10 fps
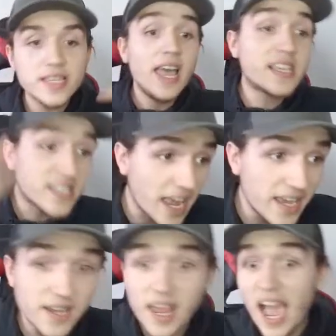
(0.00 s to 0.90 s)

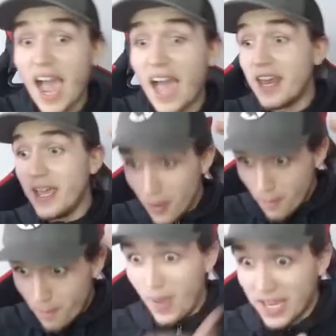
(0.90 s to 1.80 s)
Exciting and the
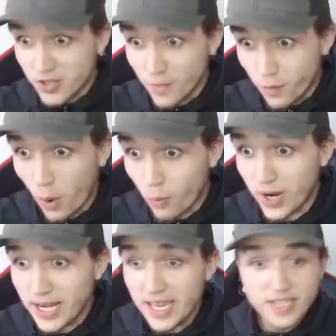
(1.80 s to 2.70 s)
best of what we
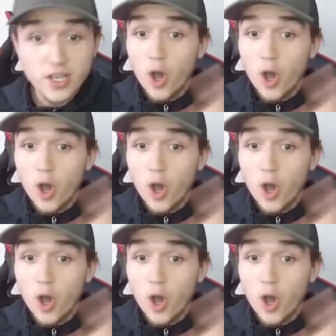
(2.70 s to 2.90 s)
need